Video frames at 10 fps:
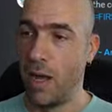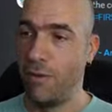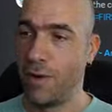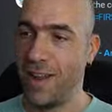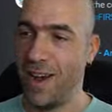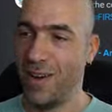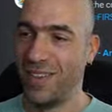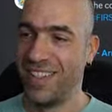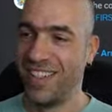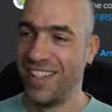Bye for
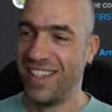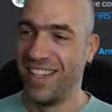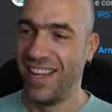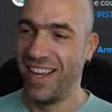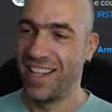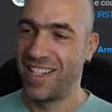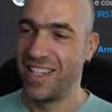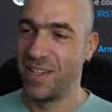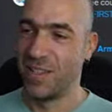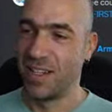now, and
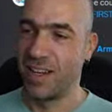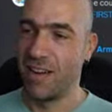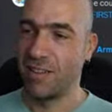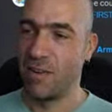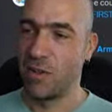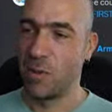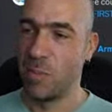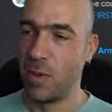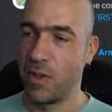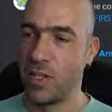see you. Character
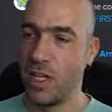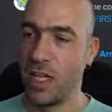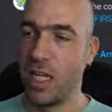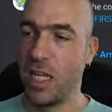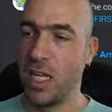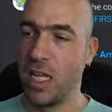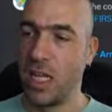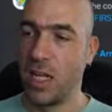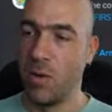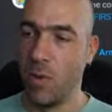topology,
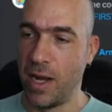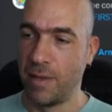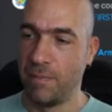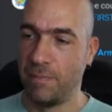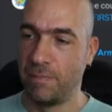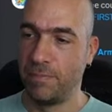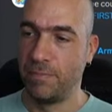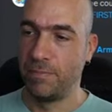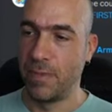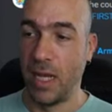why?
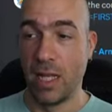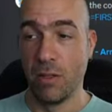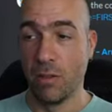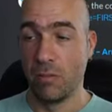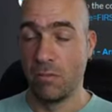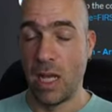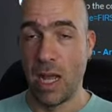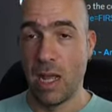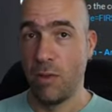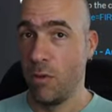I don't,
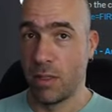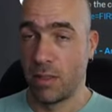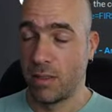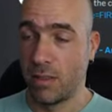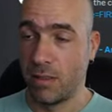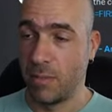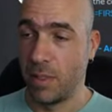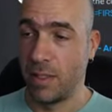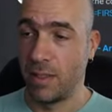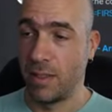I, I do it,
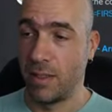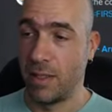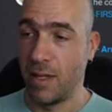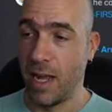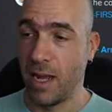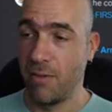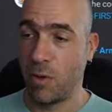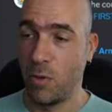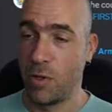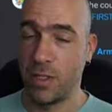but uh, I have
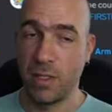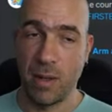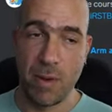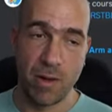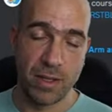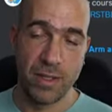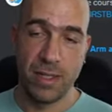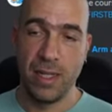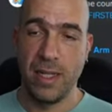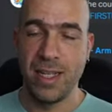a course about it.
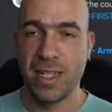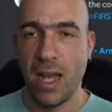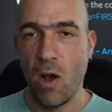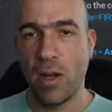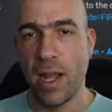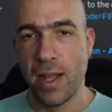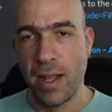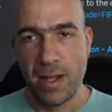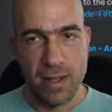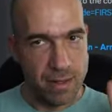Yes, okay,
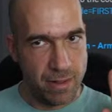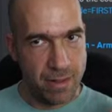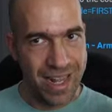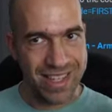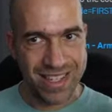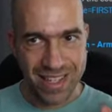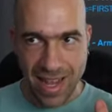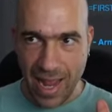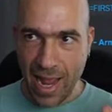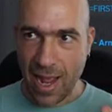let's
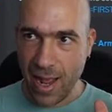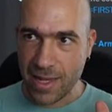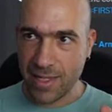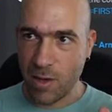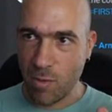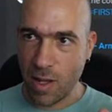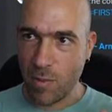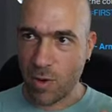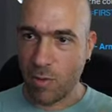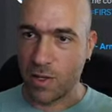answer
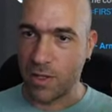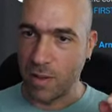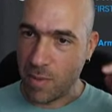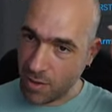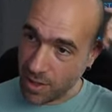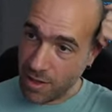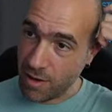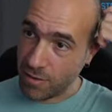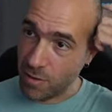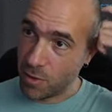one more question about the
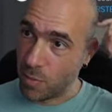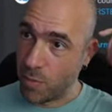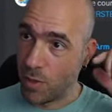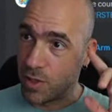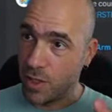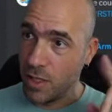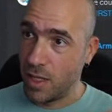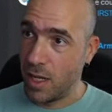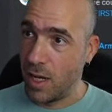character topology.